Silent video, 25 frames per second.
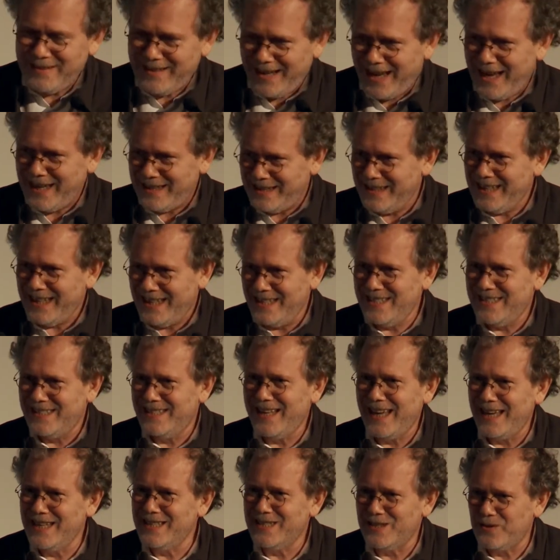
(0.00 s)
And he
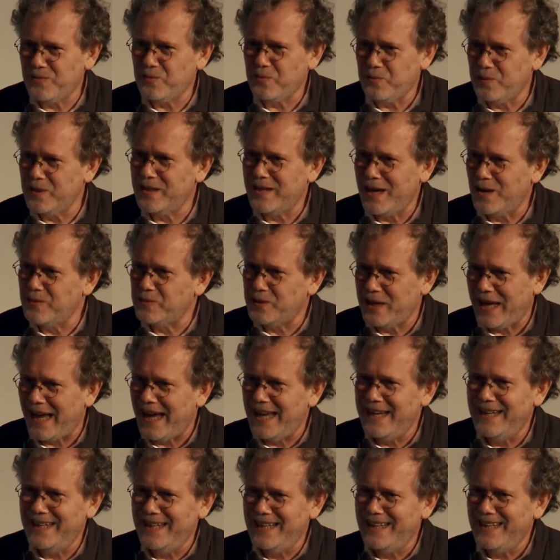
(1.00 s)
says without
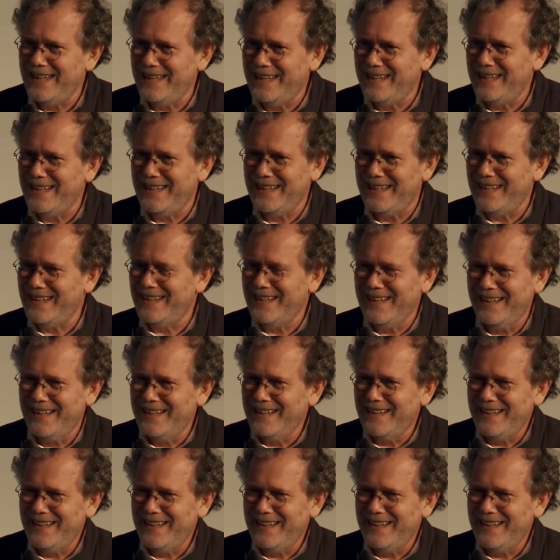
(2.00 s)
any